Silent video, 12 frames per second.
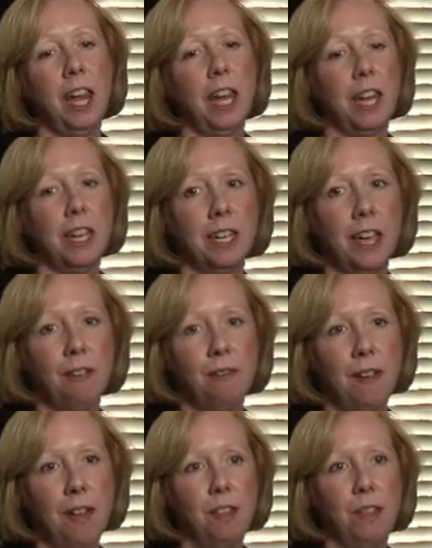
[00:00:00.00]
and
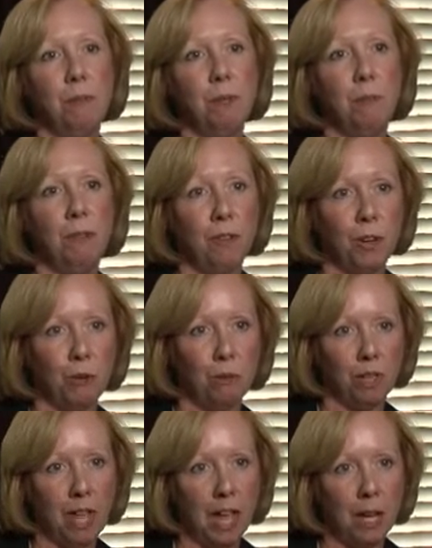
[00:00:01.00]
I've found them to be very
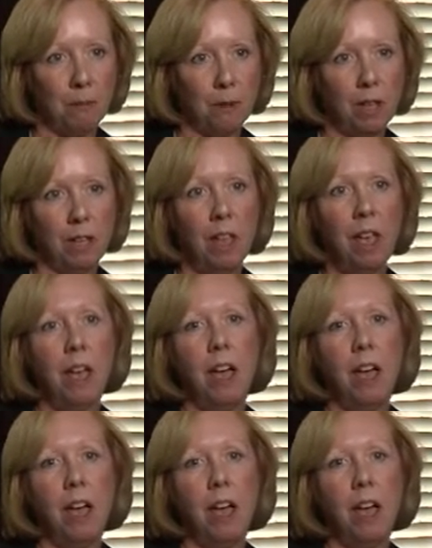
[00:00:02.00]
reliable.